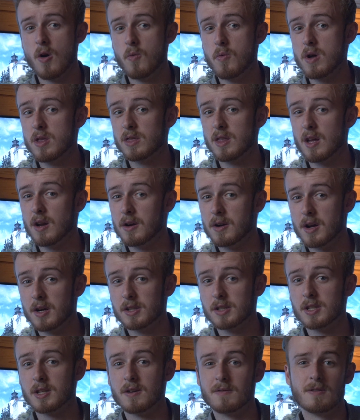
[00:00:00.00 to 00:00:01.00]
With the
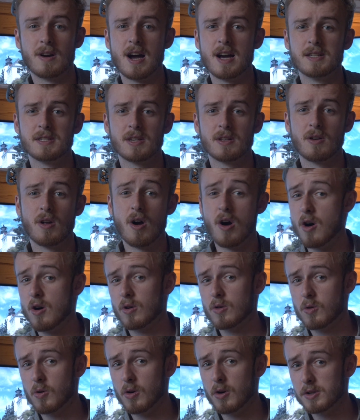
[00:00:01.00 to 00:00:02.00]
introduction of Ryzen, all
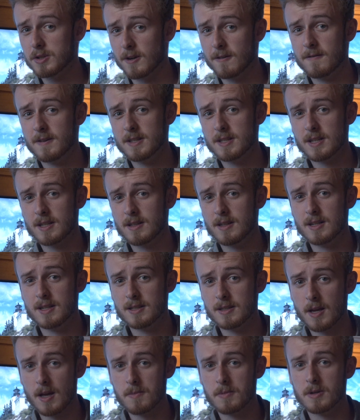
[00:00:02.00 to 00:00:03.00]
cores are physically
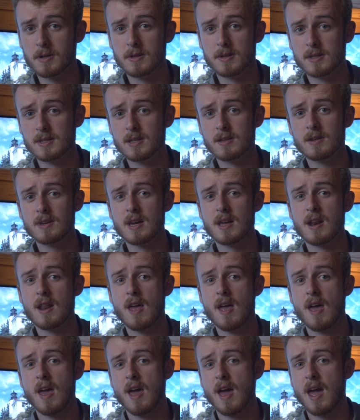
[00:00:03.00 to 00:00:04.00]
disabled in the silicon
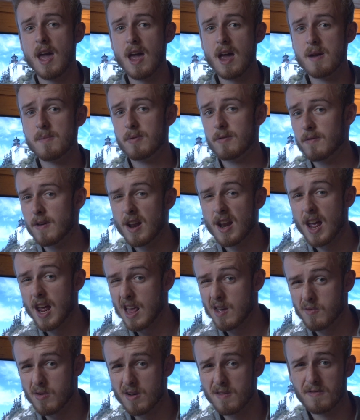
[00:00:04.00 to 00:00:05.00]
and prevent
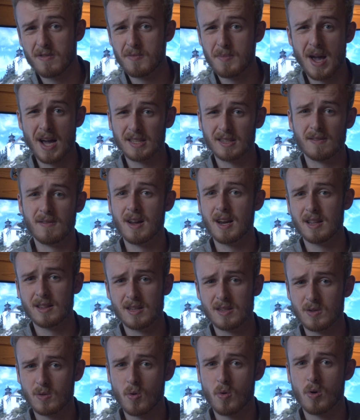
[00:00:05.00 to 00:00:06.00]
anyone from activating
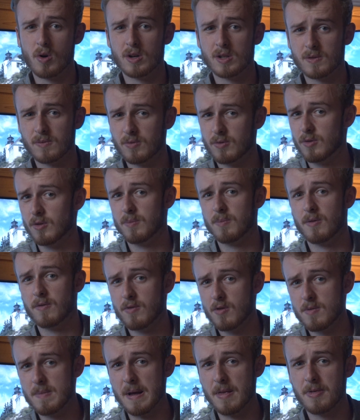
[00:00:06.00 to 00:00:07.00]
these cores for
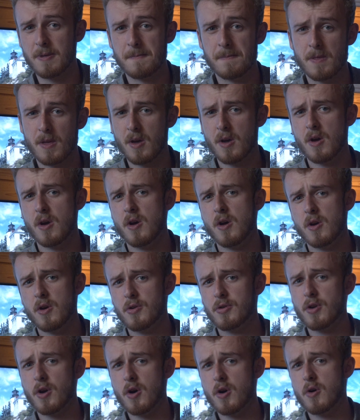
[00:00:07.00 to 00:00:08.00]
performance.
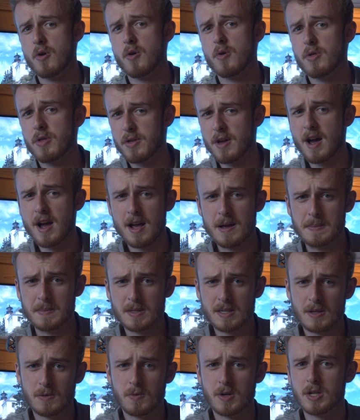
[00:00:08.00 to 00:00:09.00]
So the
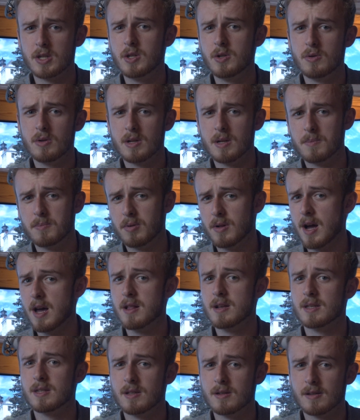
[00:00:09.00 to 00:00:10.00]
times in which you can play
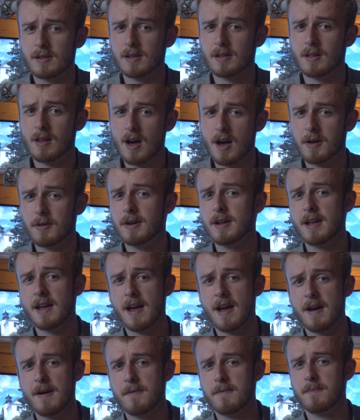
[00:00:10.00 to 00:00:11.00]
the silicon lottery
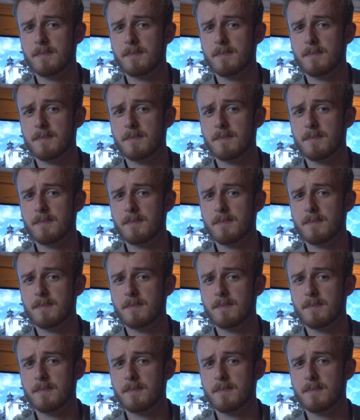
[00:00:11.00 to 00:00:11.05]
have